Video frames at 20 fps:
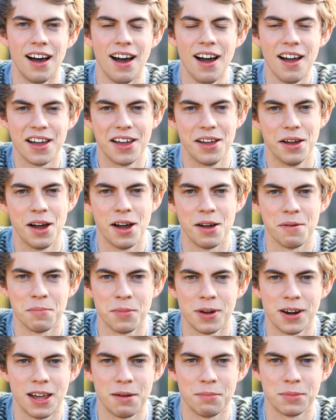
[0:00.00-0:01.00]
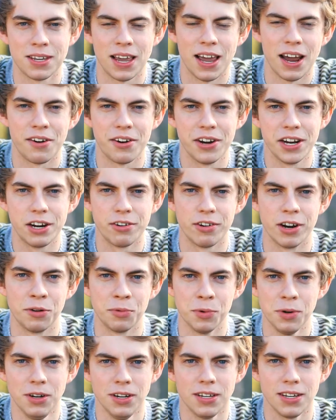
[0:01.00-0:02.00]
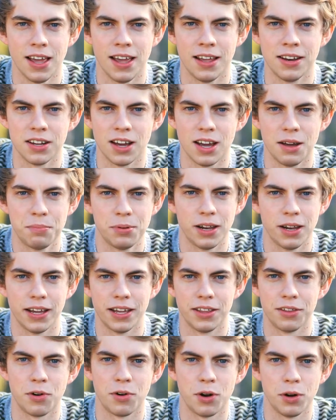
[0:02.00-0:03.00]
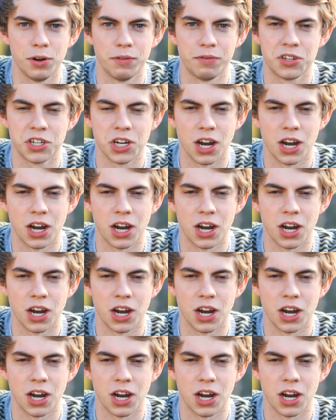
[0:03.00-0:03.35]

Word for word: Hi, um, my name's Harry Greenwood and I play the role of